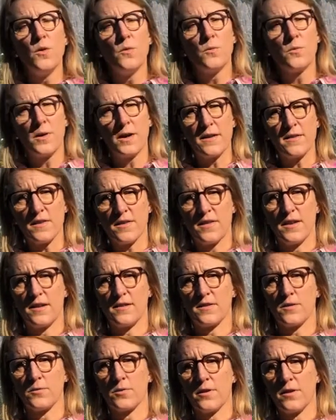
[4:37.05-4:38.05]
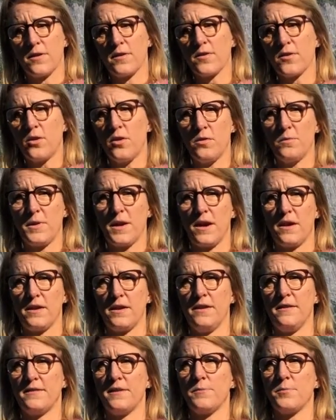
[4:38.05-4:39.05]
One of the things that really sold me on
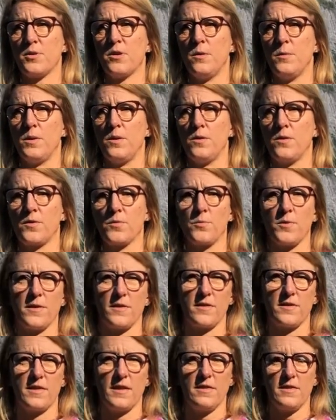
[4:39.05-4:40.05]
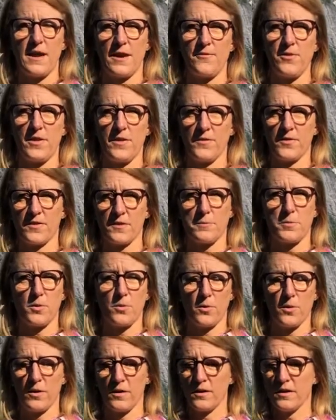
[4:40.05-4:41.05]
Easypromos was the level of
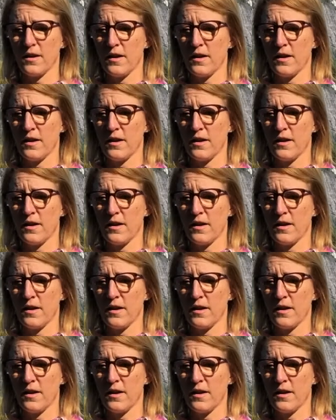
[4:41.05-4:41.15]
support